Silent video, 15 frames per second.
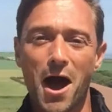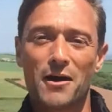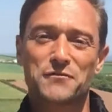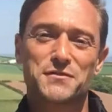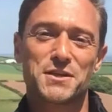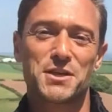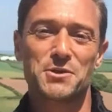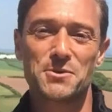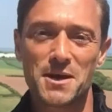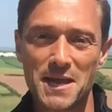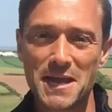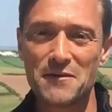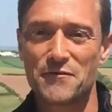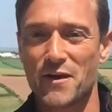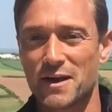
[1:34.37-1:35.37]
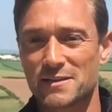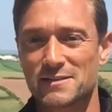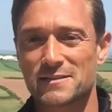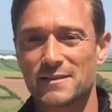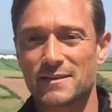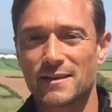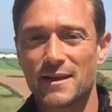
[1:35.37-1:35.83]
after you leave
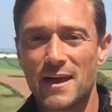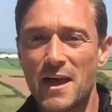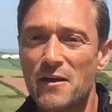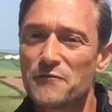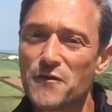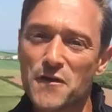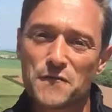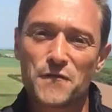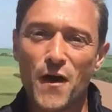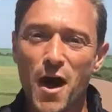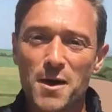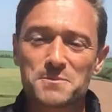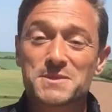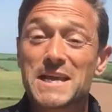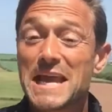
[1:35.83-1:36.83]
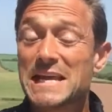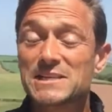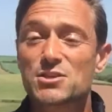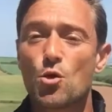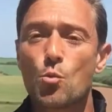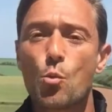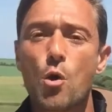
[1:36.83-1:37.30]
us. FitFarms
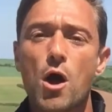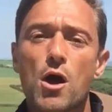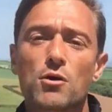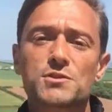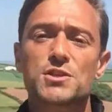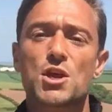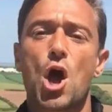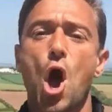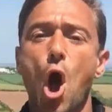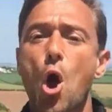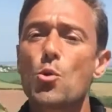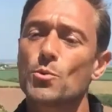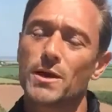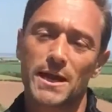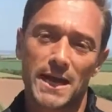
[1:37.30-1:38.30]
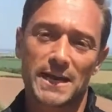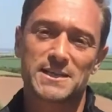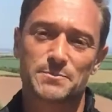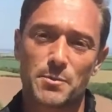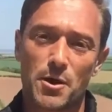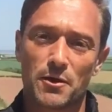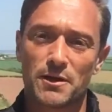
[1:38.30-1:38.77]
is the world's only
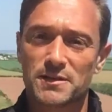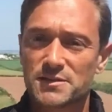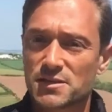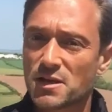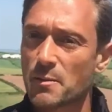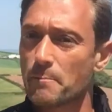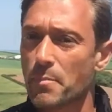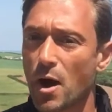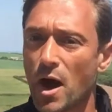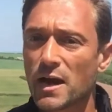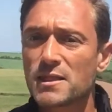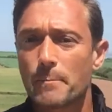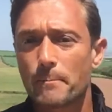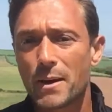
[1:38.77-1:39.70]
experience to combine